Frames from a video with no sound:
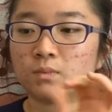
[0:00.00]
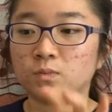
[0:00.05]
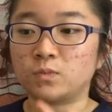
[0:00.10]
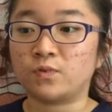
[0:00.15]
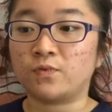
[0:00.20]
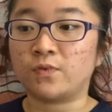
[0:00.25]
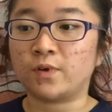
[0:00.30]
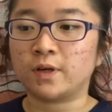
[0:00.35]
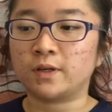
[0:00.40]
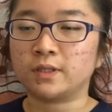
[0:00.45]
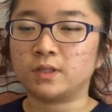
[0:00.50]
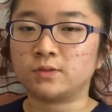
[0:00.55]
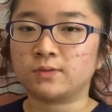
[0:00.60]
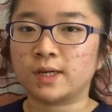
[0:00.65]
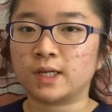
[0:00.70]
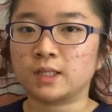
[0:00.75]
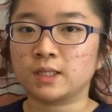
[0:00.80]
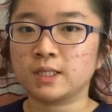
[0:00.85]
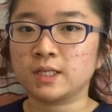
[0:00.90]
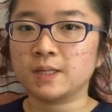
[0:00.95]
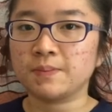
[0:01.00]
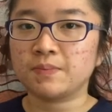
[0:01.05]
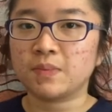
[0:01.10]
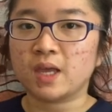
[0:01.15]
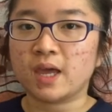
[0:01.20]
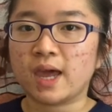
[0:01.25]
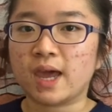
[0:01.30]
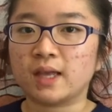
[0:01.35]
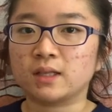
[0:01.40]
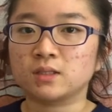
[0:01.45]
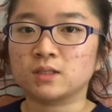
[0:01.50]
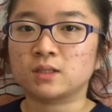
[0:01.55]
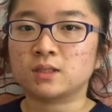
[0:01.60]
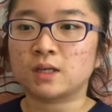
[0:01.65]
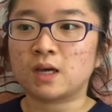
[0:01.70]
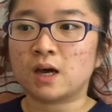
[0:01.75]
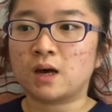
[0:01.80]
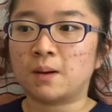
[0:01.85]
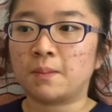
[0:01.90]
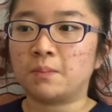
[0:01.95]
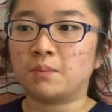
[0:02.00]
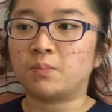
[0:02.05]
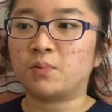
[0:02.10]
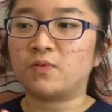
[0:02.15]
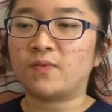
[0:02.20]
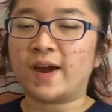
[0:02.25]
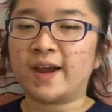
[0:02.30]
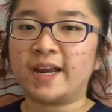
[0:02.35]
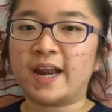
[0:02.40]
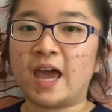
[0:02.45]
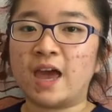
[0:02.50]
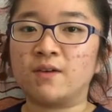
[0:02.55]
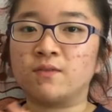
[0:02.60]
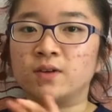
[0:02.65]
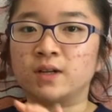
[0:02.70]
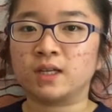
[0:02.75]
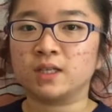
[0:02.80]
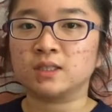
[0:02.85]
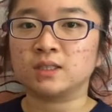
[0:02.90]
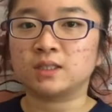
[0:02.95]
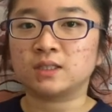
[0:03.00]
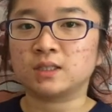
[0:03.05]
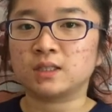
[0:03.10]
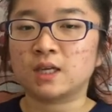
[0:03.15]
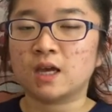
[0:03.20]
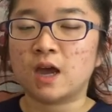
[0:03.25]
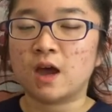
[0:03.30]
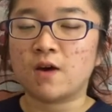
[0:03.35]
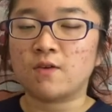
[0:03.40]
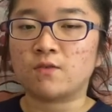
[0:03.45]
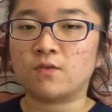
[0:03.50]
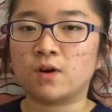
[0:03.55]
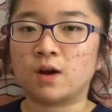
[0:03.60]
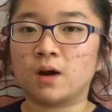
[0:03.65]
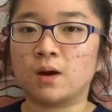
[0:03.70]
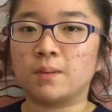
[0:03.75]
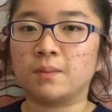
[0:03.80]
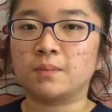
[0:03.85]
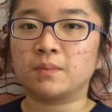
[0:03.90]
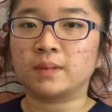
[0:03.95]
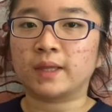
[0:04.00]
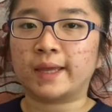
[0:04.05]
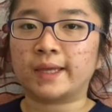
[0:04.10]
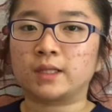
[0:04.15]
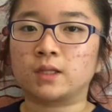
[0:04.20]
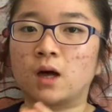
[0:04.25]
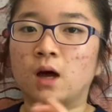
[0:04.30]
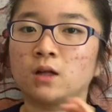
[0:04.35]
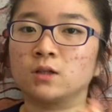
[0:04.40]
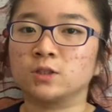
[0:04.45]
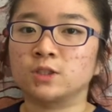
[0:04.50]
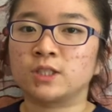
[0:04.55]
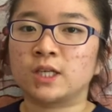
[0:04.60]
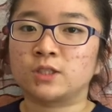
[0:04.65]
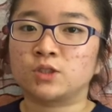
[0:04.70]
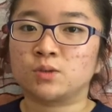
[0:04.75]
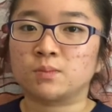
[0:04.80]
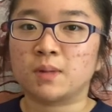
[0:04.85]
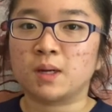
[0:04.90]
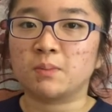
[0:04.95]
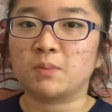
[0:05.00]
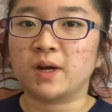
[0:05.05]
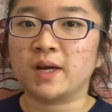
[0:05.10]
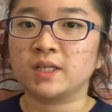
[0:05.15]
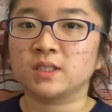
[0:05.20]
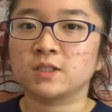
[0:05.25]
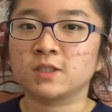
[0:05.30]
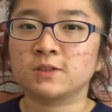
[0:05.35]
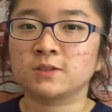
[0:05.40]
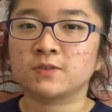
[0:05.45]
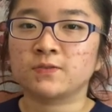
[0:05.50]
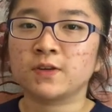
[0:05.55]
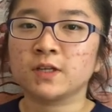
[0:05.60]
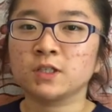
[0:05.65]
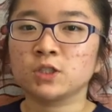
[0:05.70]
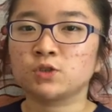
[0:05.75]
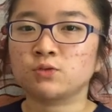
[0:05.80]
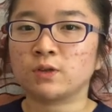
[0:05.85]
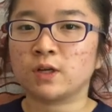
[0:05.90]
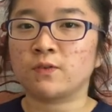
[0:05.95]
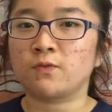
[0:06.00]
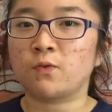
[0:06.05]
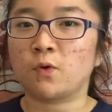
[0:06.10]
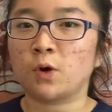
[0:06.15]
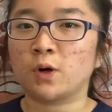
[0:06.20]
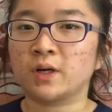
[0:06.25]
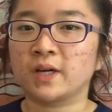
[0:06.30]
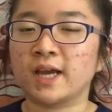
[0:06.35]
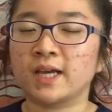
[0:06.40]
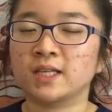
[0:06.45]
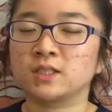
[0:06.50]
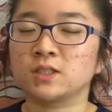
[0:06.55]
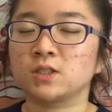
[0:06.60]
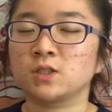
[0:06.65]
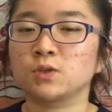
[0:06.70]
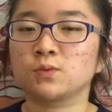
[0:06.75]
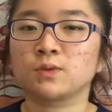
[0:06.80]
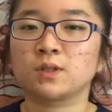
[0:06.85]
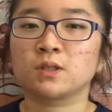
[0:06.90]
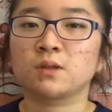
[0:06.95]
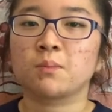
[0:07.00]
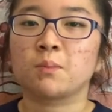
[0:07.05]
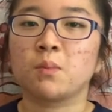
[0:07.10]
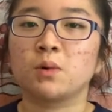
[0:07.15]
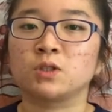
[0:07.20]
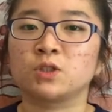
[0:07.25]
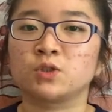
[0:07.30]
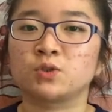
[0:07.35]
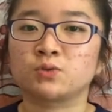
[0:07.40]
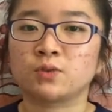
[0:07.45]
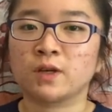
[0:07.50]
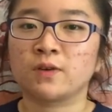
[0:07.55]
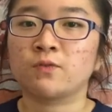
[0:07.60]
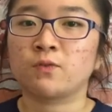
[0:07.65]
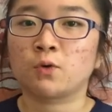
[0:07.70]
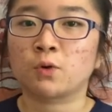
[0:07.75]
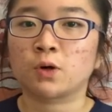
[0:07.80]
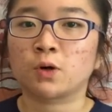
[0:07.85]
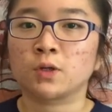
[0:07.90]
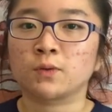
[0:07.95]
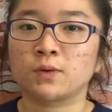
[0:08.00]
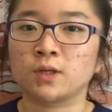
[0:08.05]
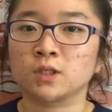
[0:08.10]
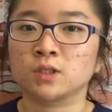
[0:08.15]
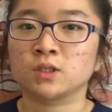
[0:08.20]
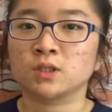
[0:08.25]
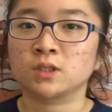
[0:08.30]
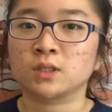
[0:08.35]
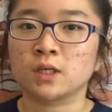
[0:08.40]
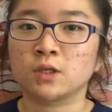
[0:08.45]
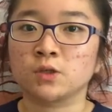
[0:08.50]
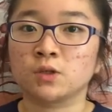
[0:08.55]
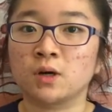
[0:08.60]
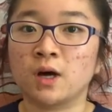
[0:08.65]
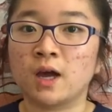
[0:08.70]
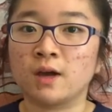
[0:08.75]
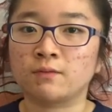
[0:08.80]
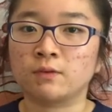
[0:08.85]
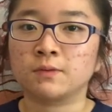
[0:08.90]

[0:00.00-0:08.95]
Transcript: very directly and just provide evidence from like knowledge that you memorize. So it's very straightforward. SAQ is one of the most straightforward questions that you'll ever